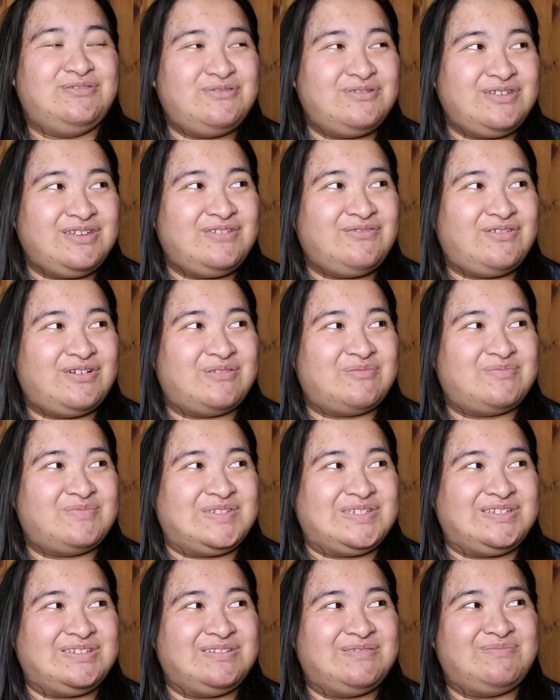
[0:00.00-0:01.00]
Yoongi
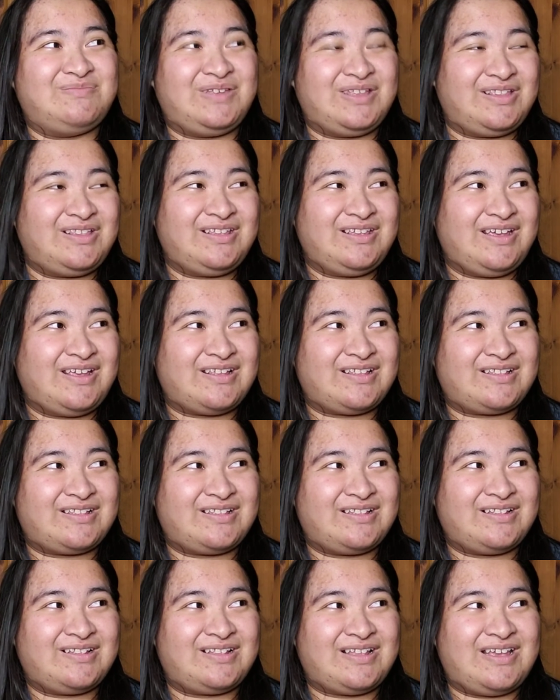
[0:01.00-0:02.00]
from BTS
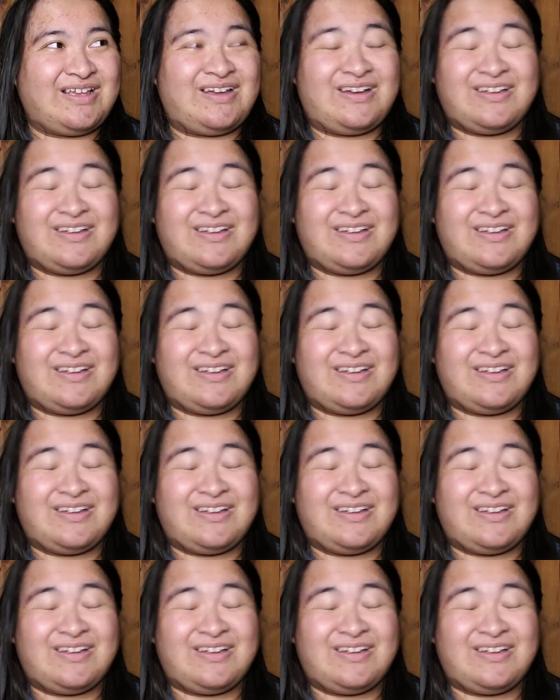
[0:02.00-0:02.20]
to say